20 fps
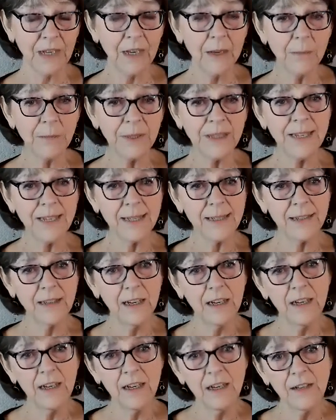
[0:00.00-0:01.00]
But these
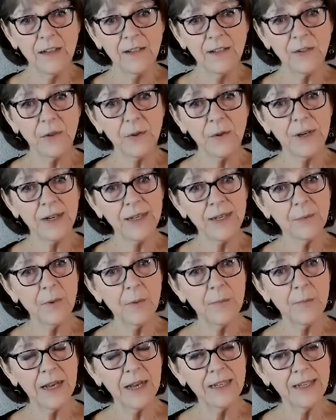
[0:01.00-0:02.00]
stories
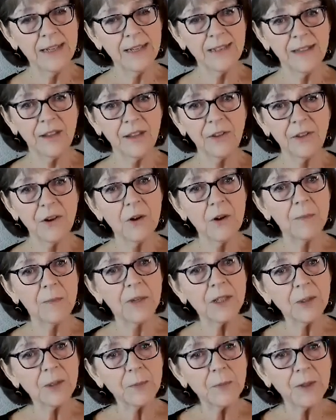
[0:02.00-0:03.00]
remind us that there are
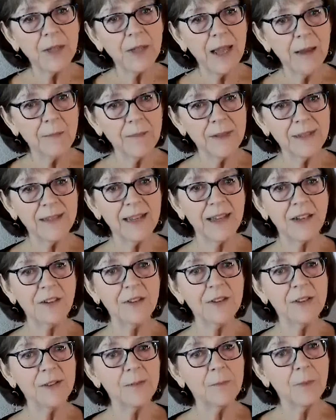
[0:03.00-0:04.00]
multiple
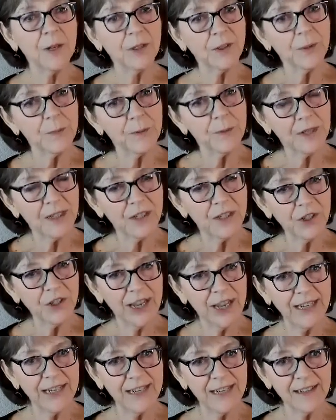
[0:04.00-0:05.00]
epicenters, multiple
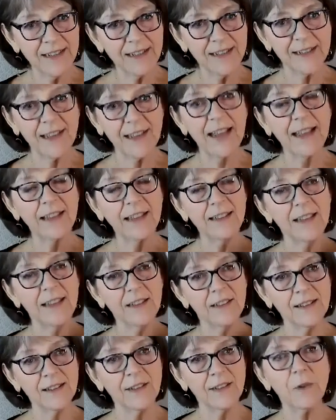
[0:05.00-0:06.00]
agendas, and
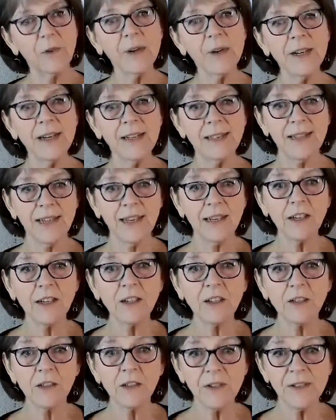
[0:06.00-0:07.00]
that the story is
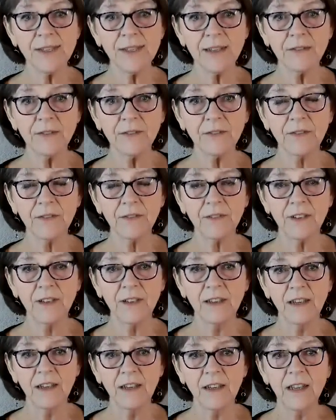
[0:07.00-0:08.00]
inconclusive.
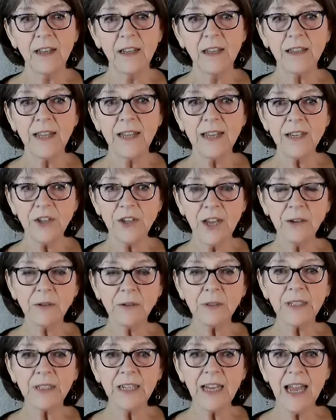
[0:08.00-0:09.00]
They
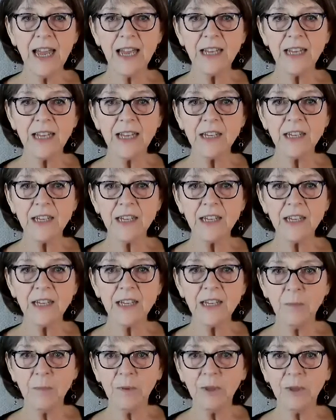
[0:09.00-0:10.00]
generally end before
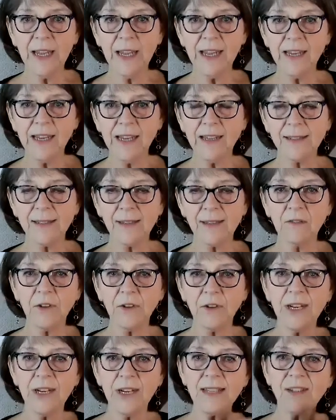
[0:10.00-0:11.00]
the plague is over.
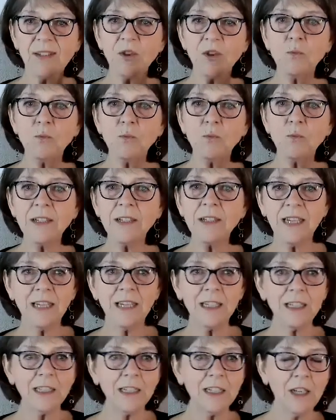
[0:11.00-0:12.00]
It's
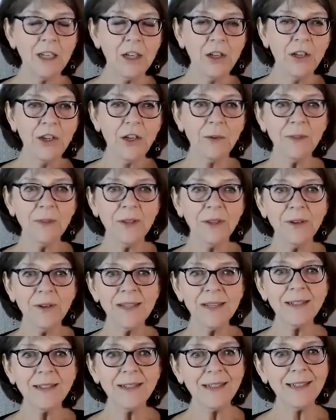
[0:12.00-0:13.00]
dwindling, but there isn't a